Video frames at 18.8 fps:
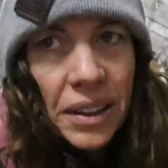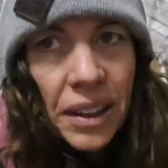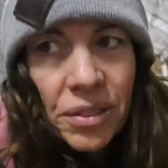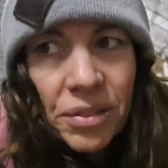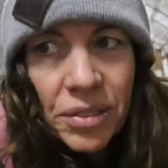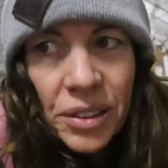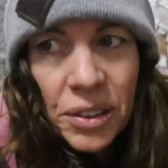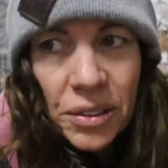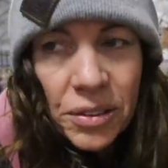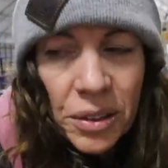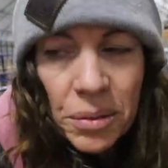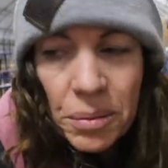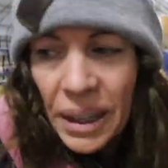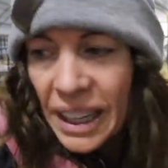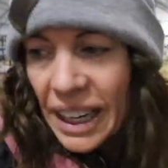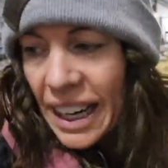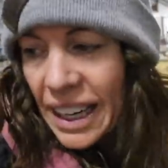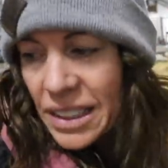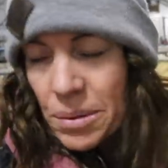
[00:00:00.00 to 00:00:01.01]
A few of you
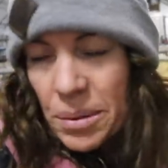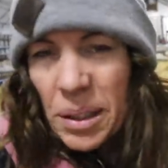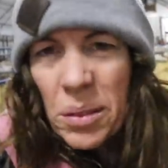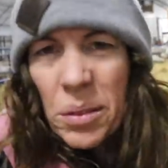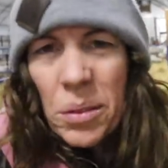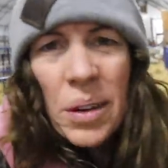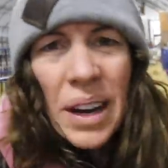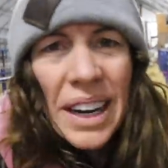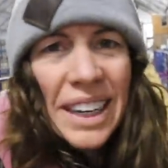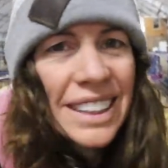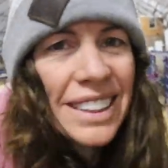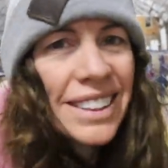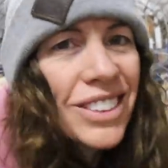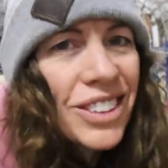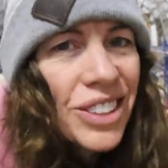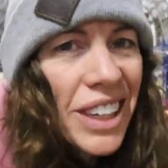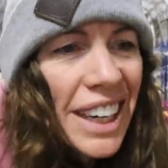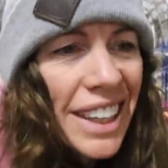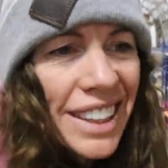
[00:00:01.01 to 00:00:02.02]
might ask me, why didn't you
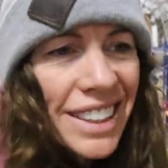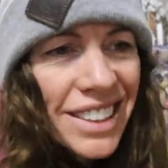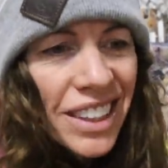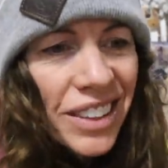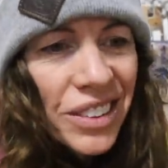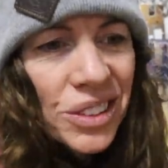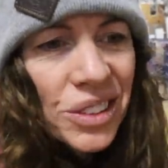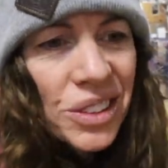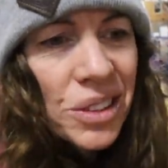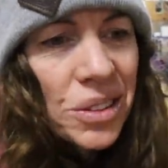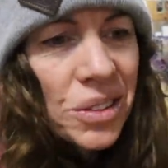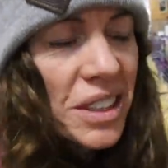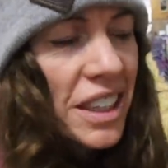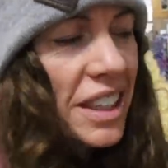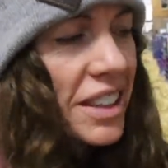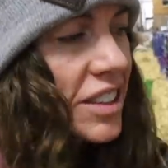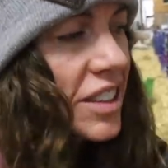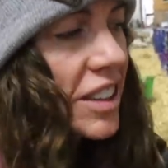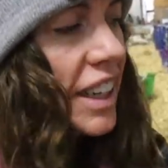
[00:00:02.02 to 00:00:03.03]
try this on those ewes
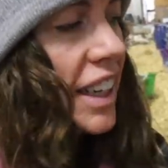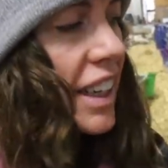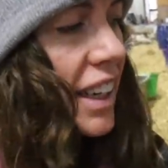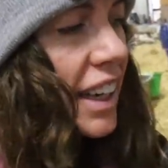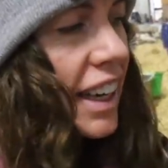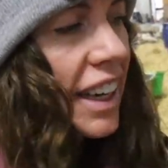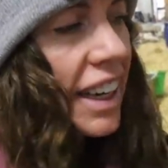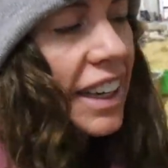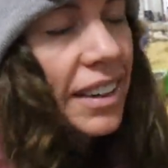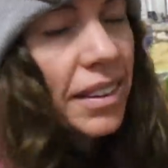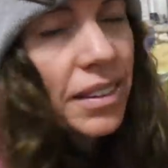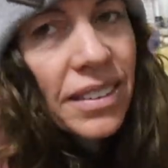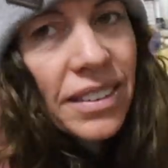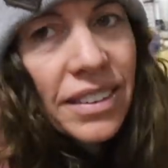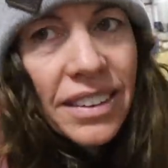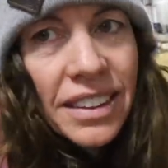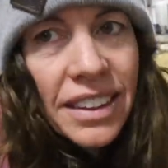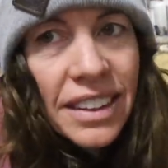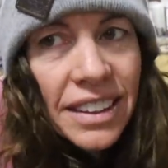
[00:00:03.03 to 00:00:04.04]
yesterday? And
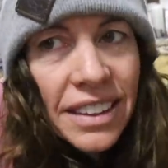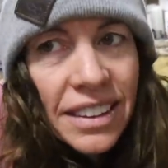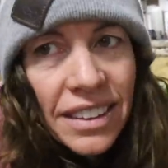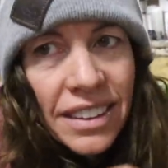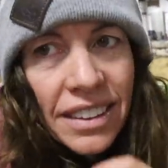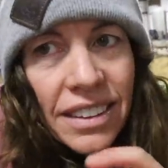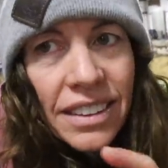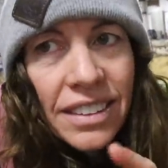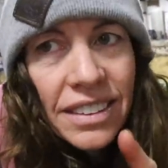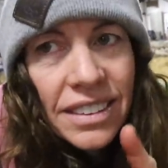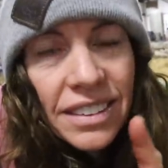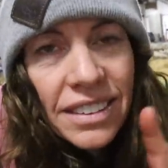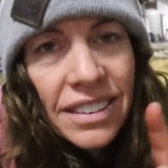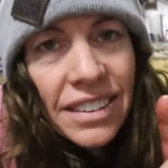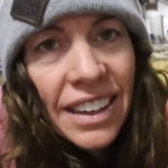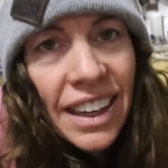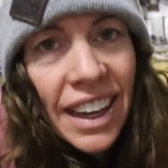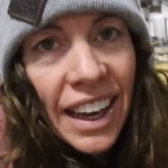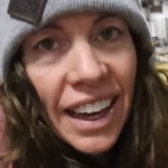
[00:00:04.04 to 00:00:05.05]

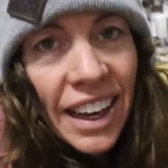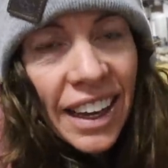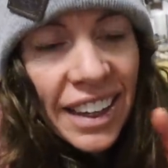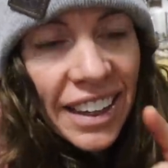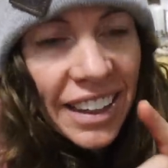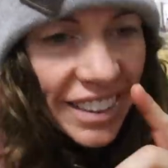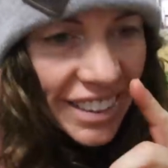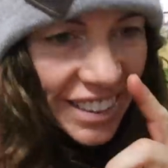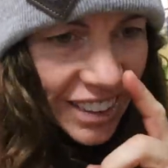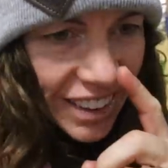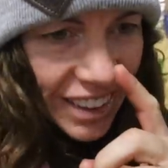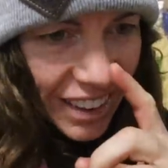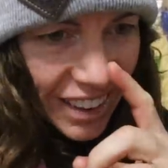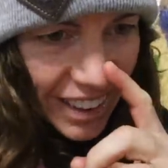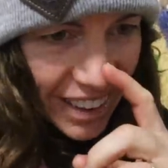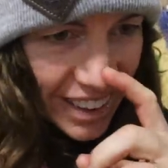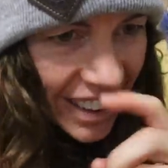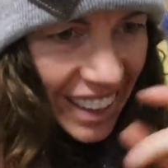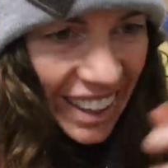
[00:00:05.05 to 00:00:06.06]
A,
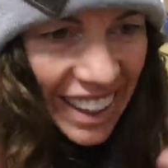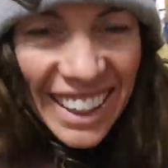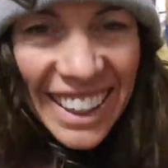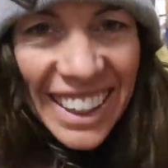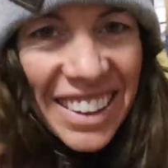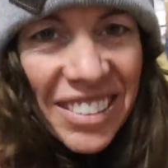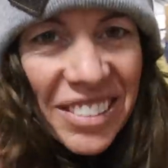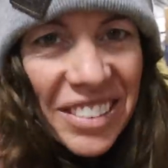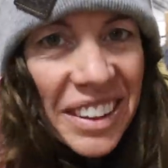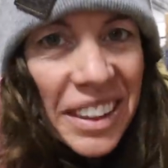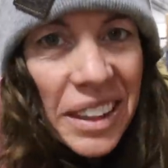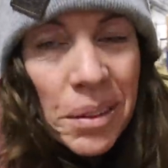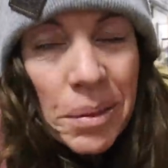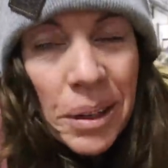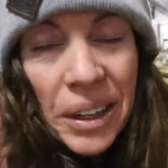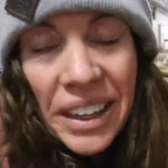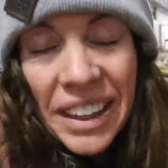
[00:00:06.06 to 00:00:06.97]
I didn't even think about